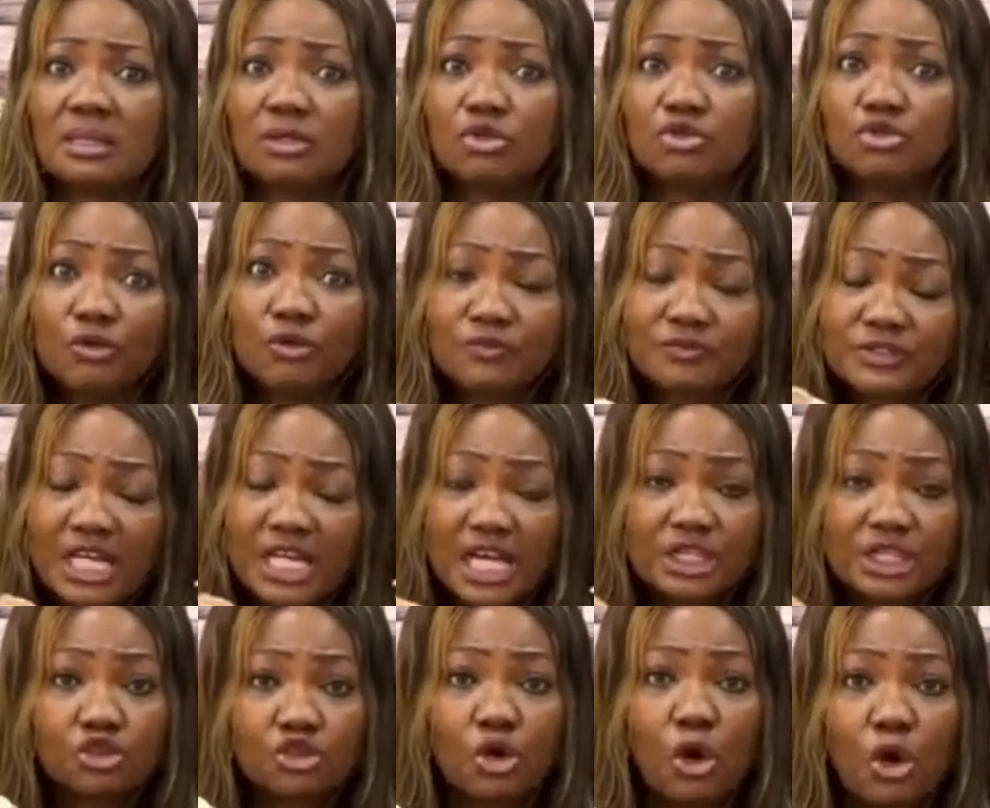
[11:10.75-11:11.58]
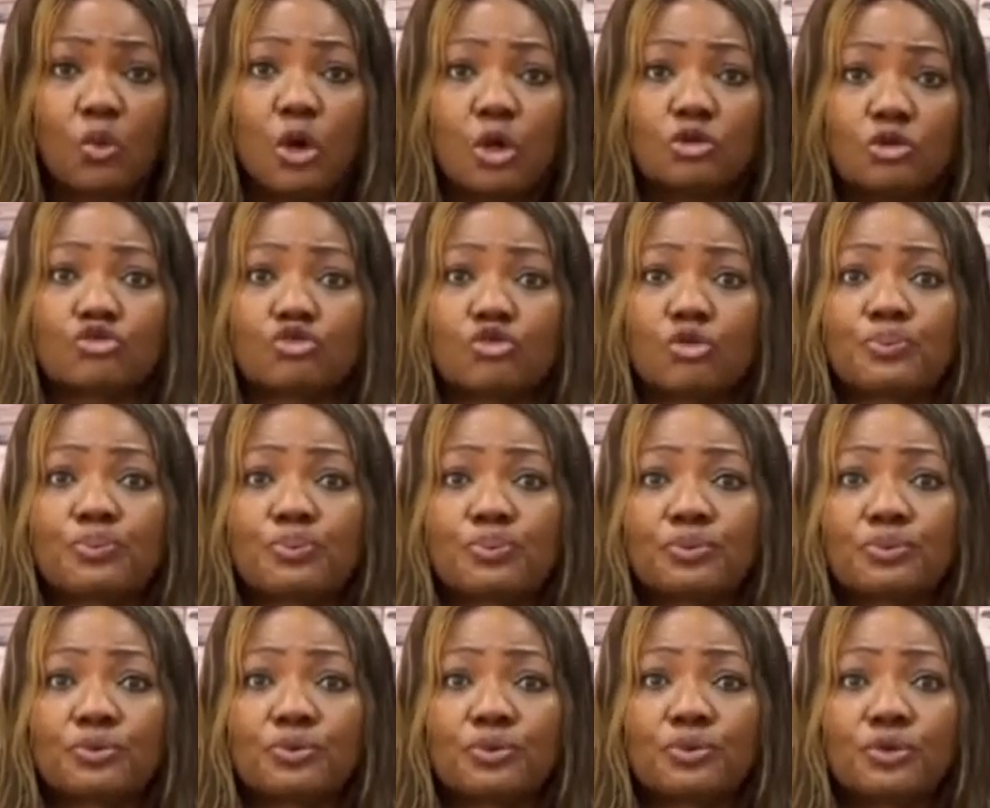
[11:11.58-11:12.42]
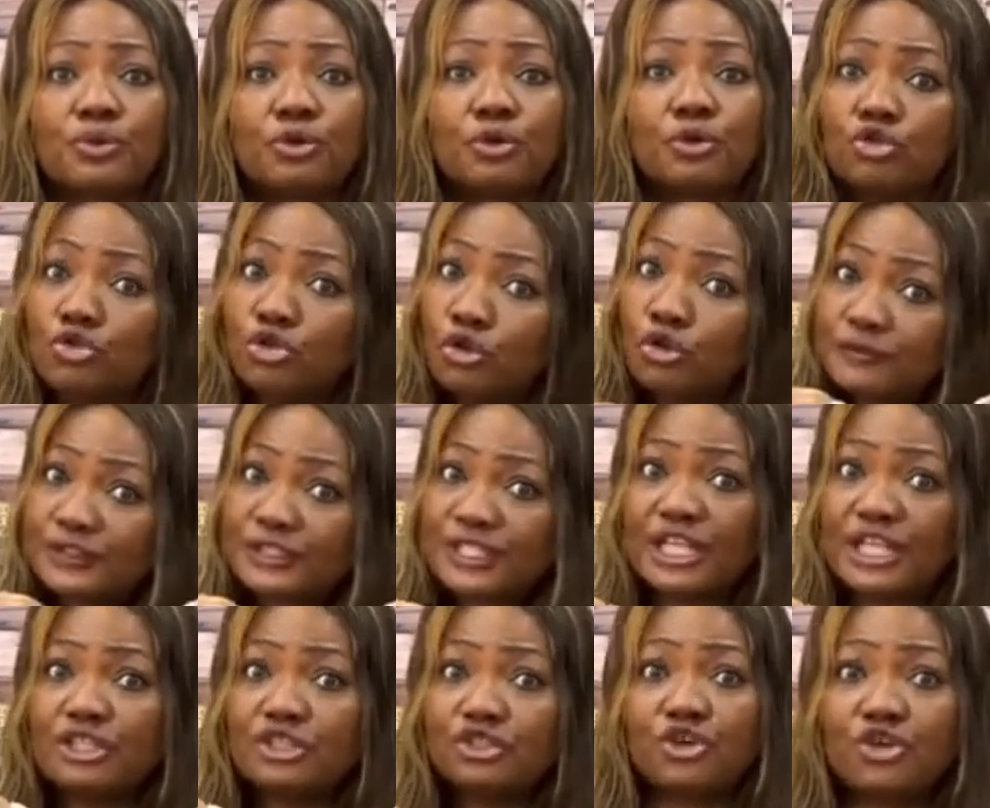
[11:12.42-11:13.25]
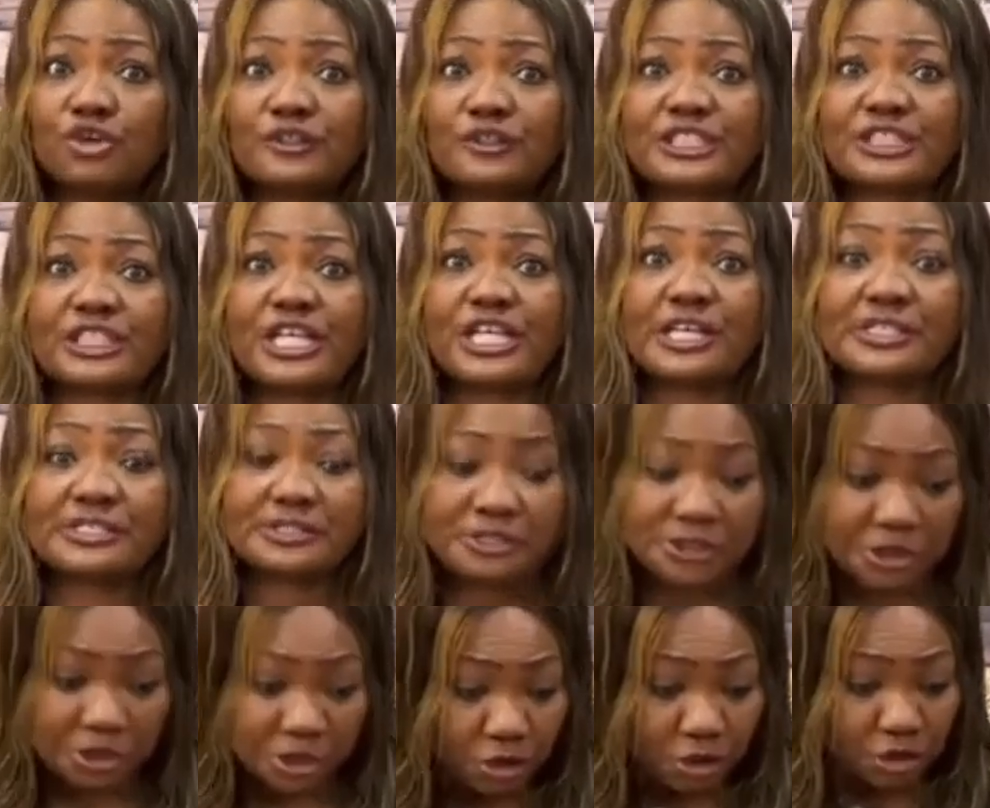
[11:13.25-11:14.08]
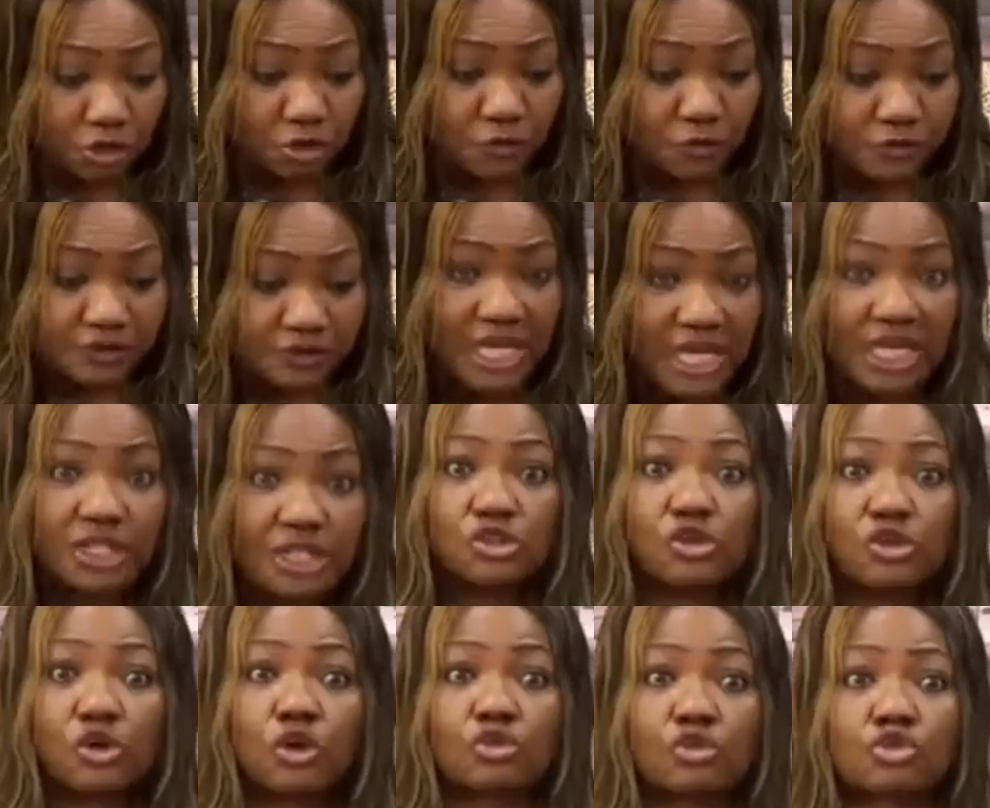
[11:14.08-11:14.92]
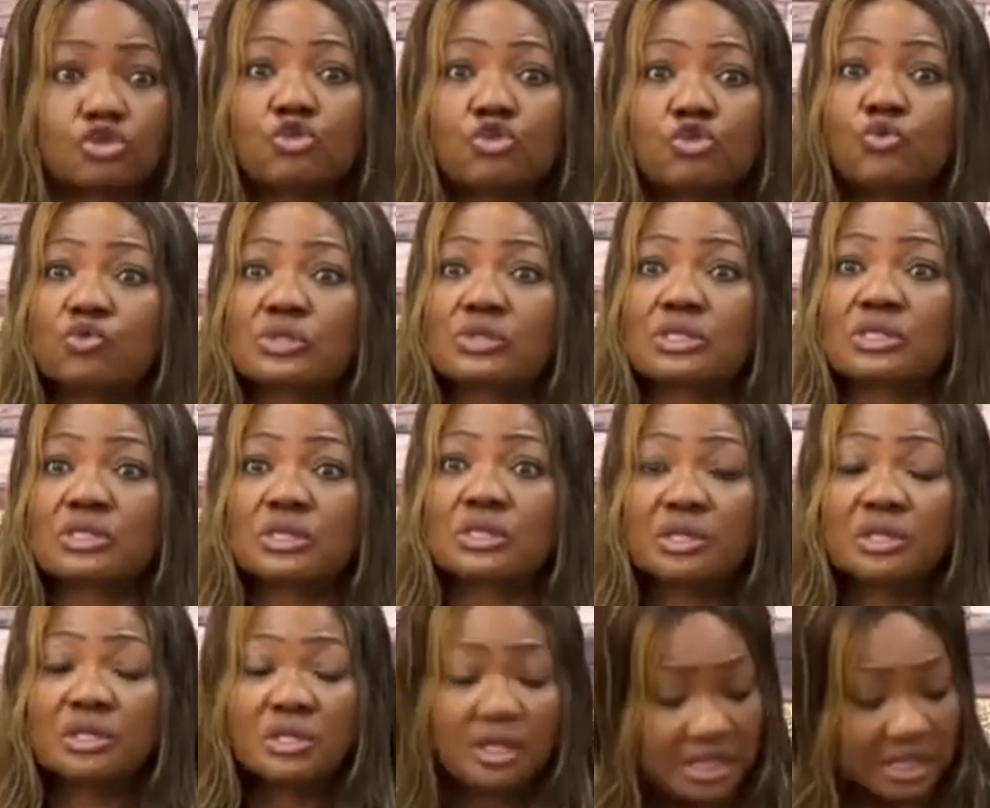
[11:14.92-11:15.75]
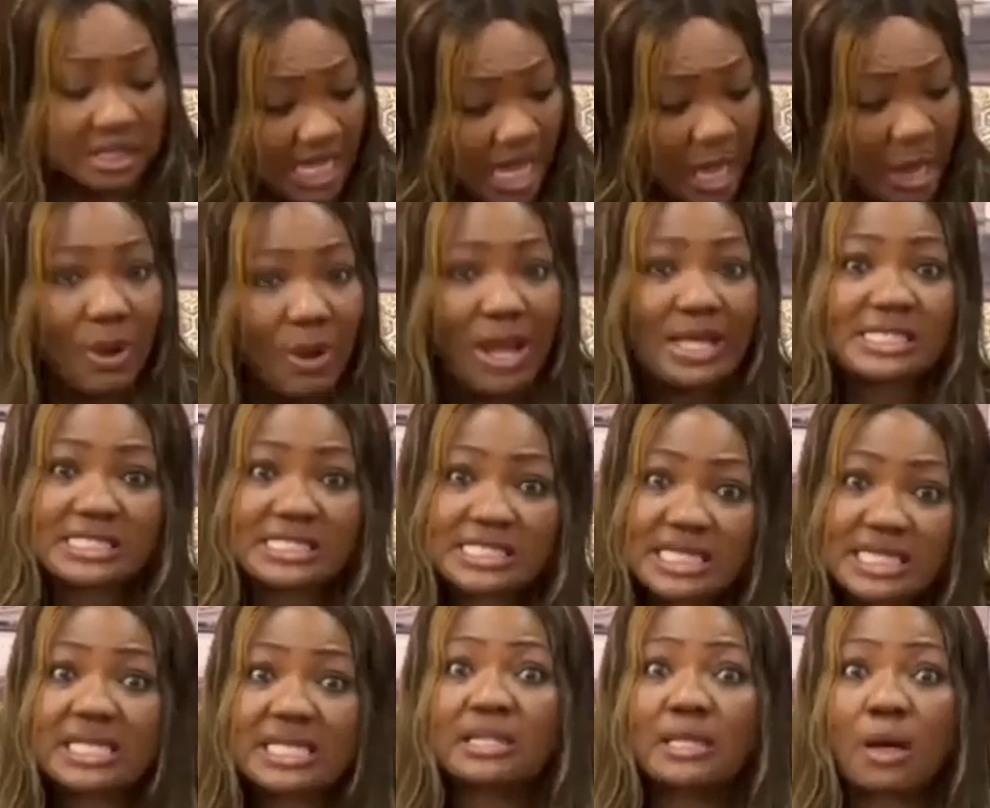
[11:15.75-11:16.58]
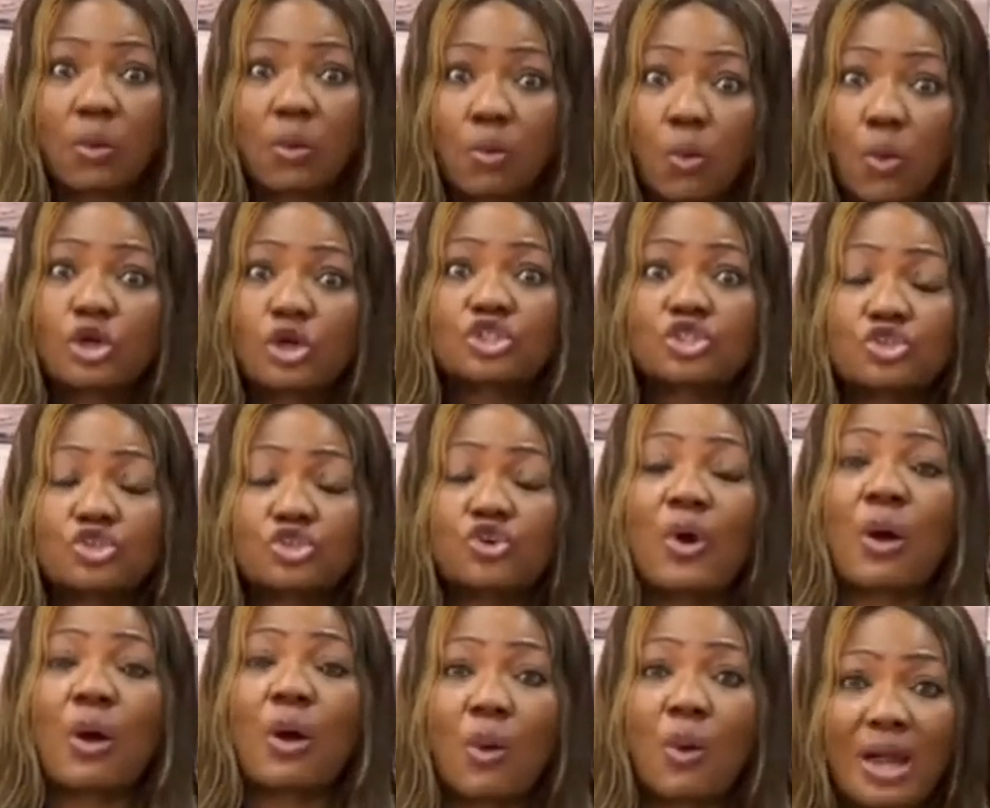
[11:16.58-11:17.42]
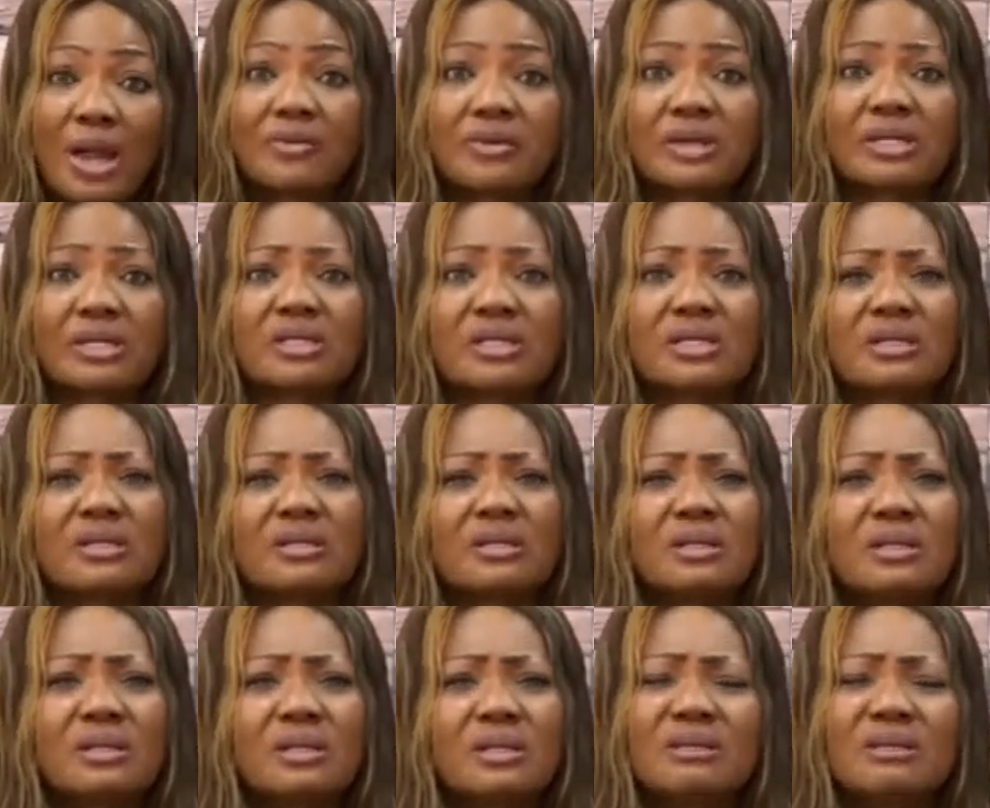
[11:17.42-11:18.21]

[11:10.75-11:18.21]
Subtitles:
You've changed your wardrobe. You've changed your shirt. You've changed your shoes. Now I see the watch you are wearing.